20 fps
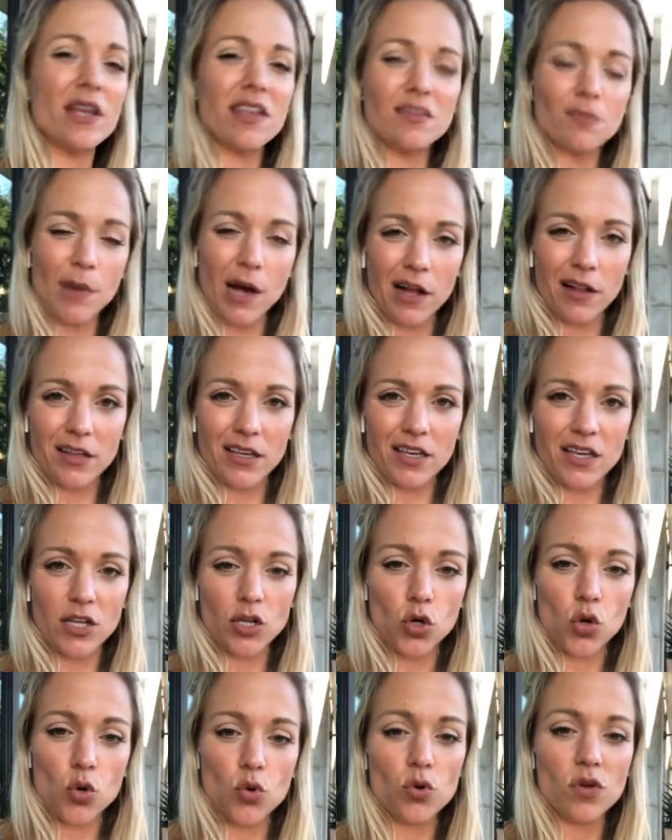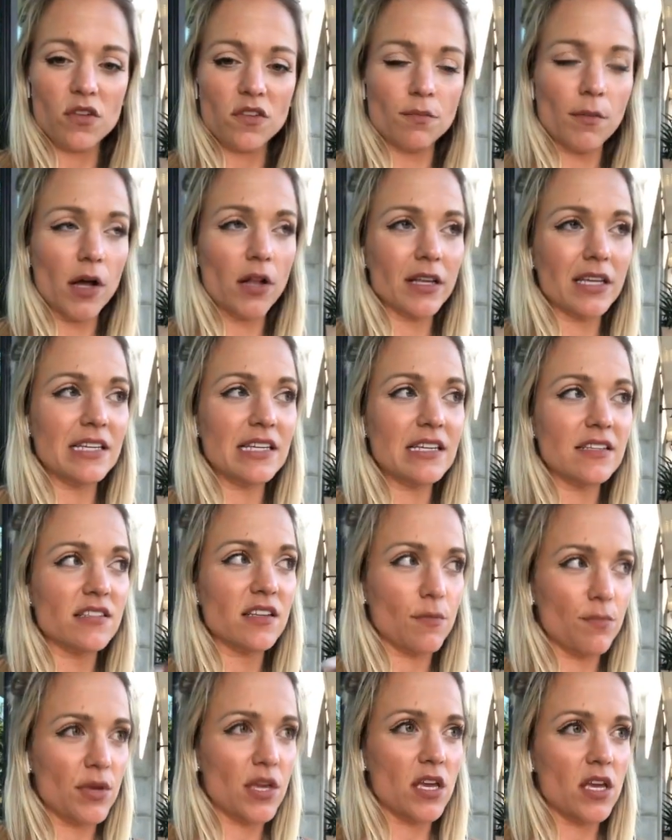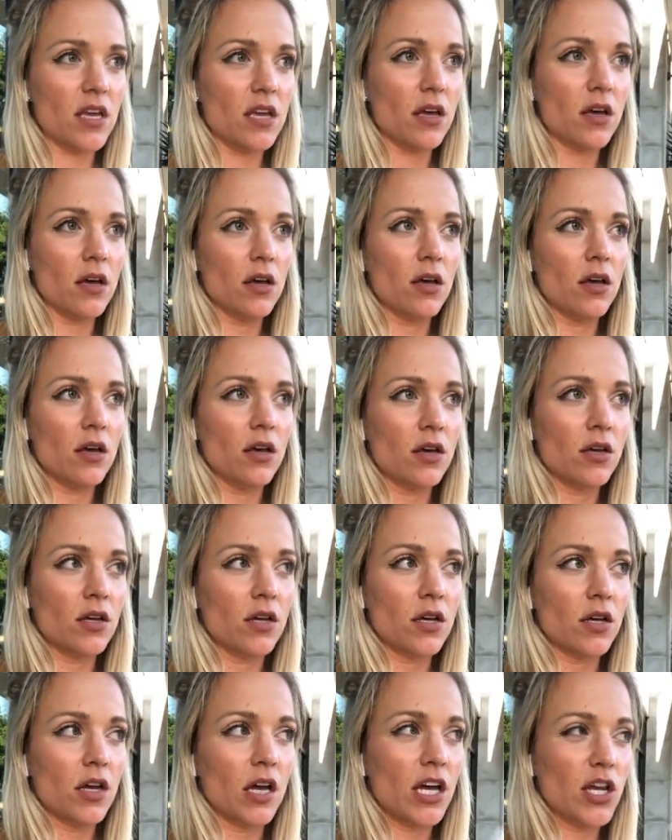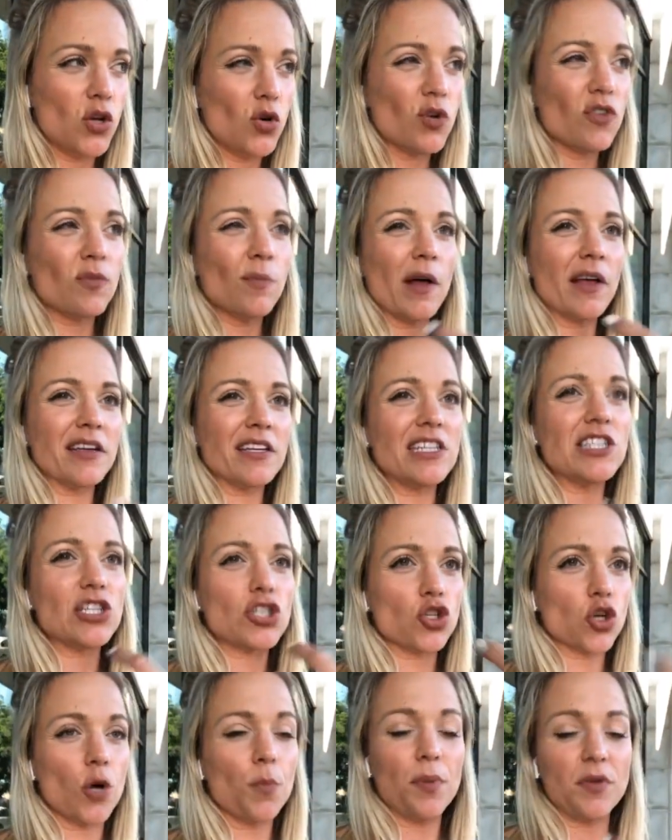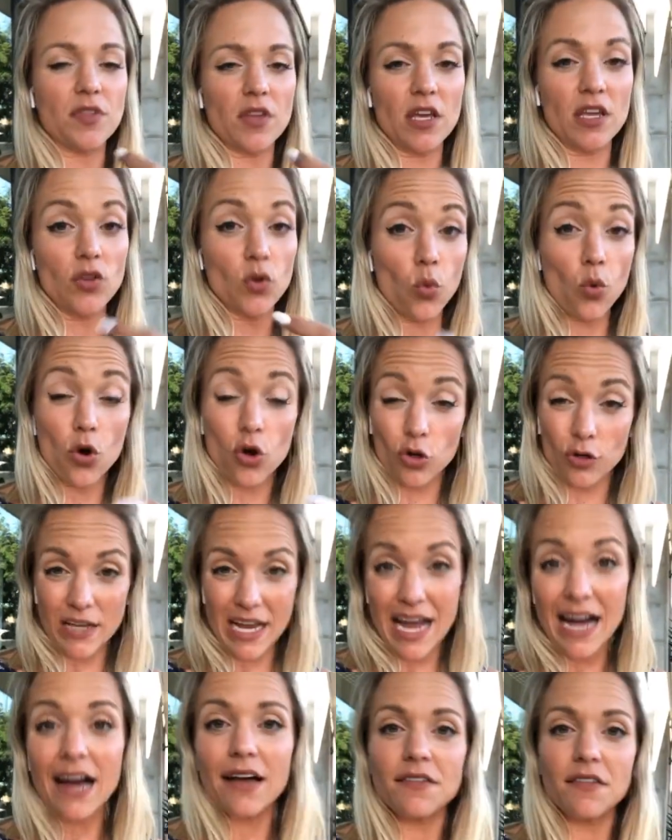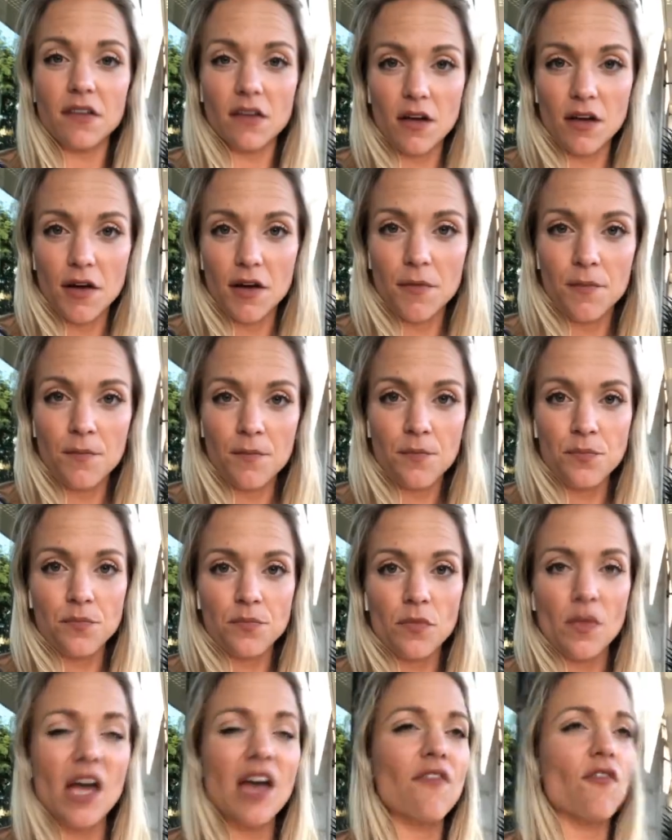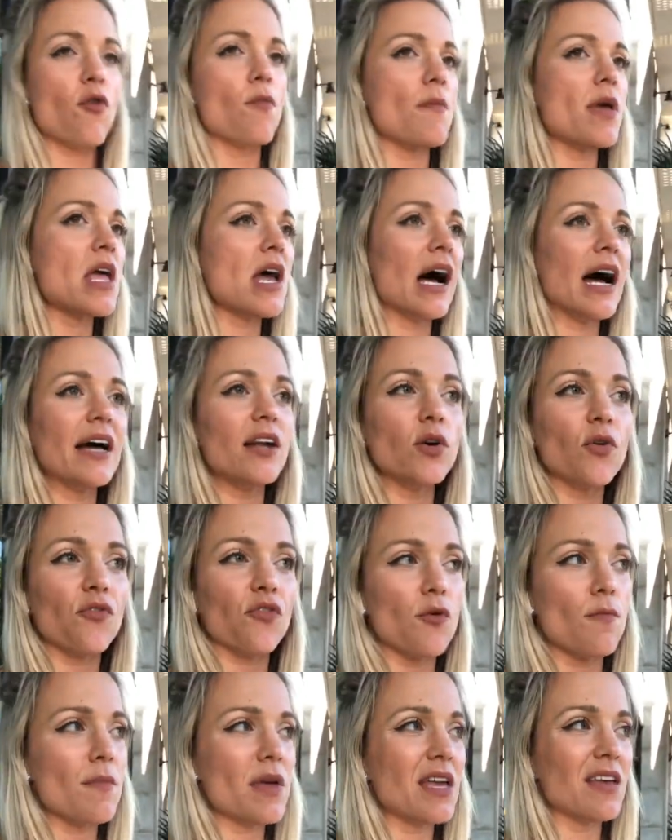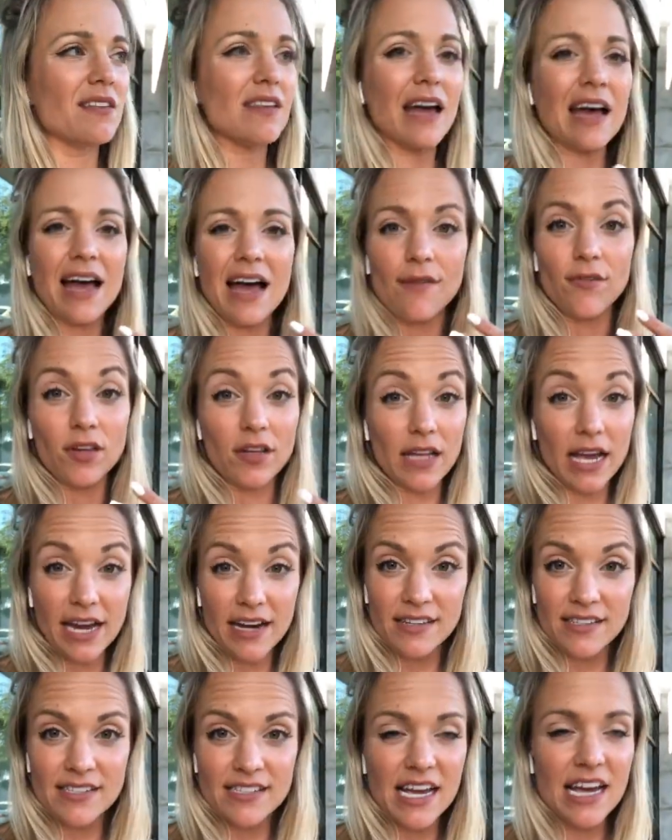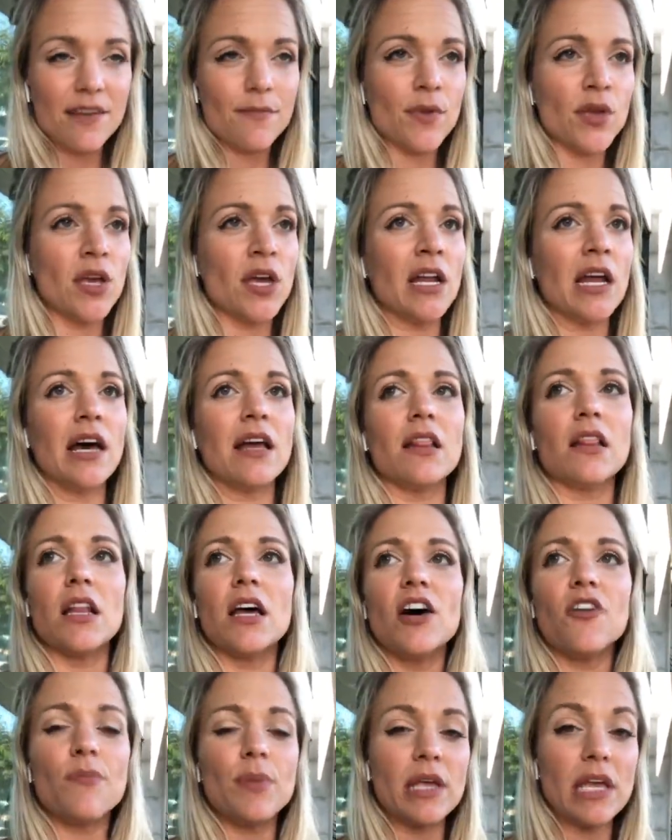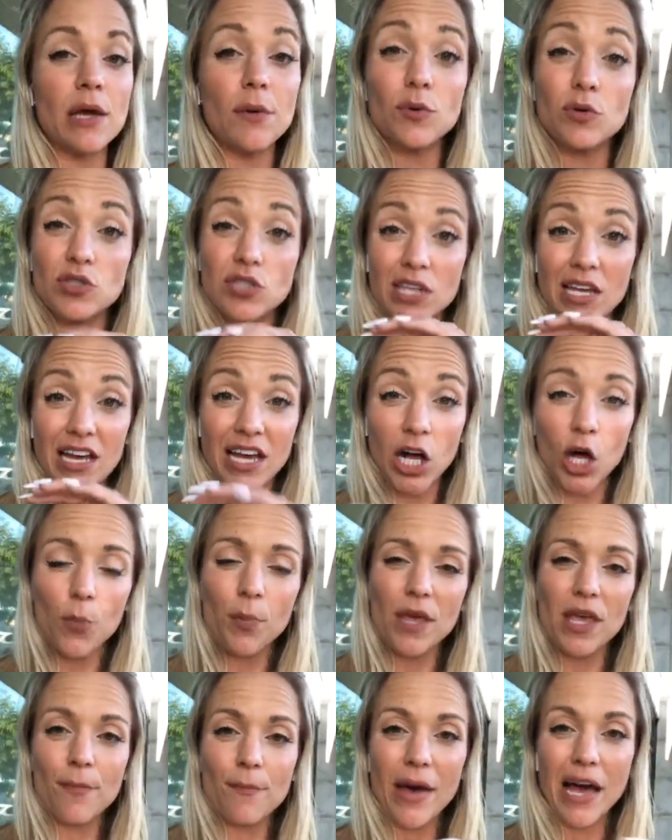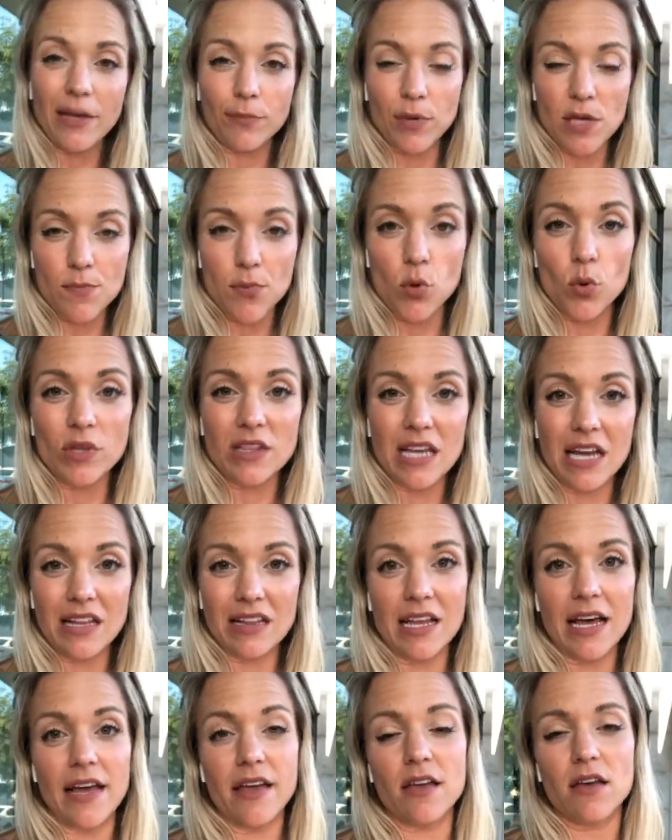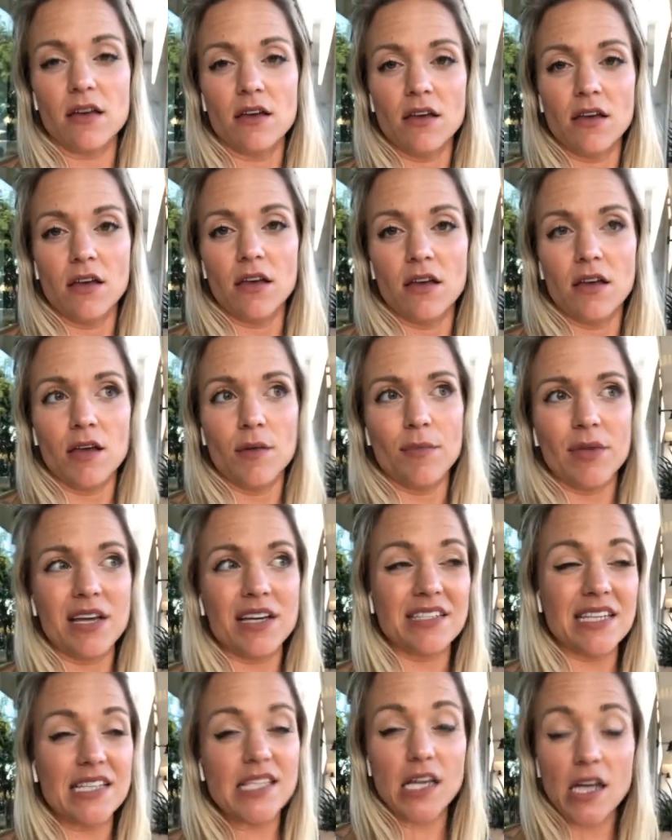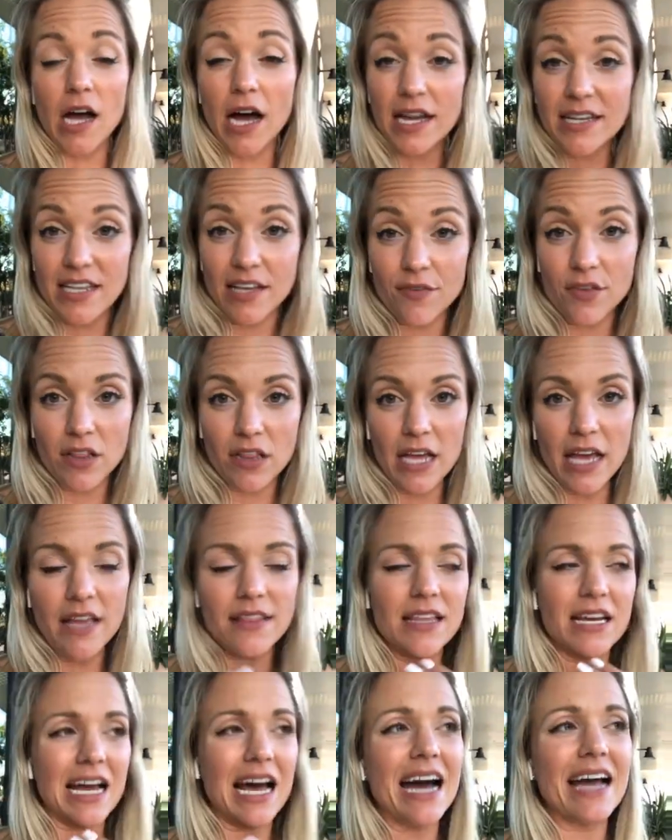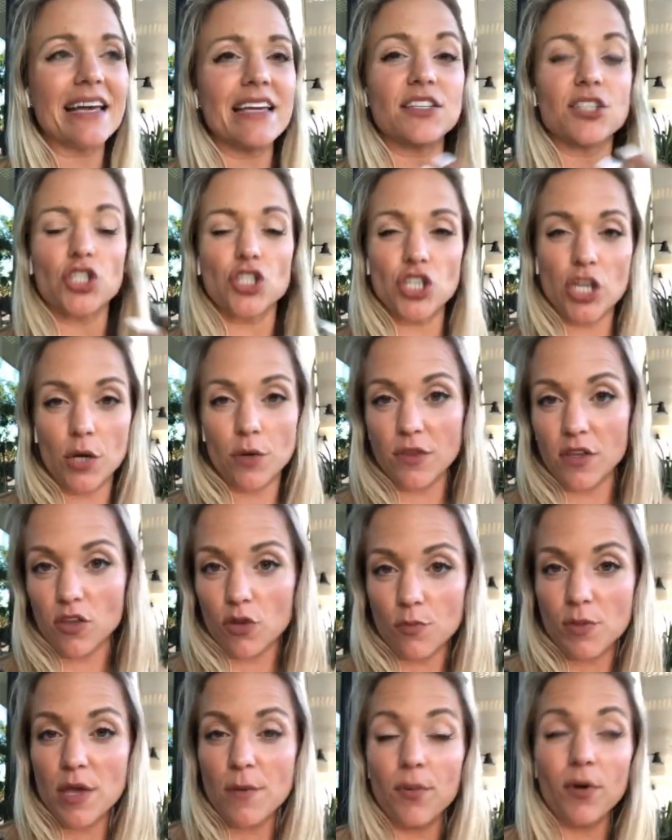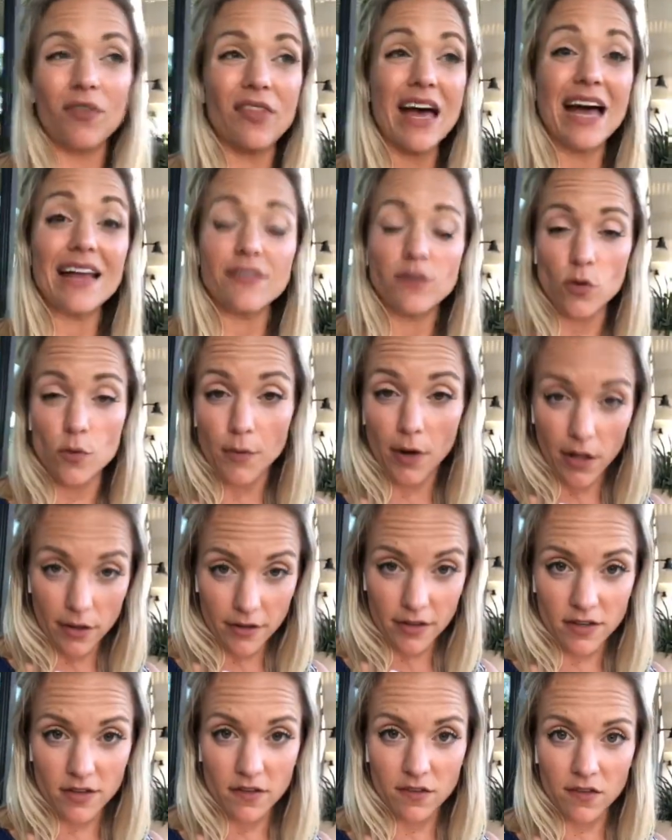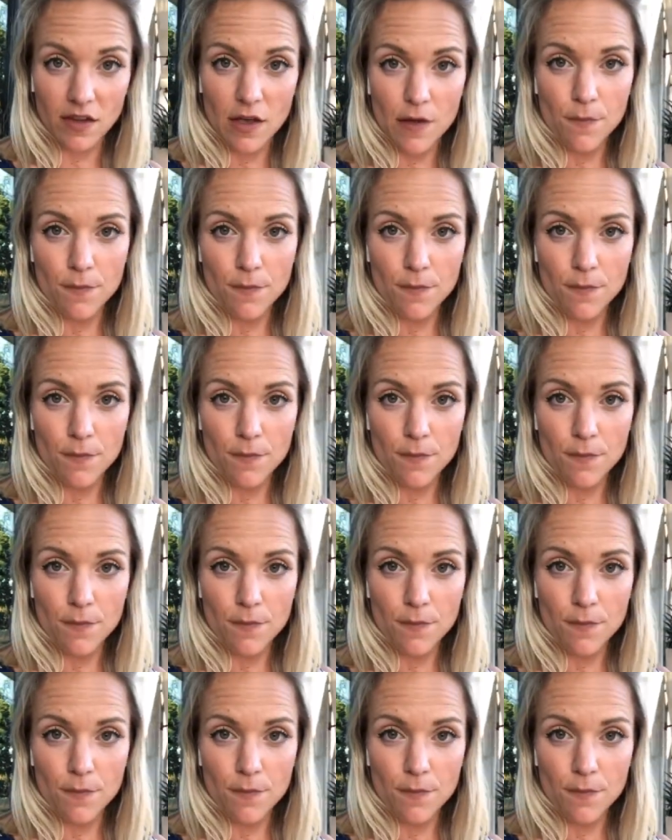is Molly, and who does Molly need to be, and who does Molly need to show up in the world as? And for me, I know for me, is I have a light inside me, and I love being able to help impact people with that light, because that's a God-given light that I get to share with other people. That's who Molly is.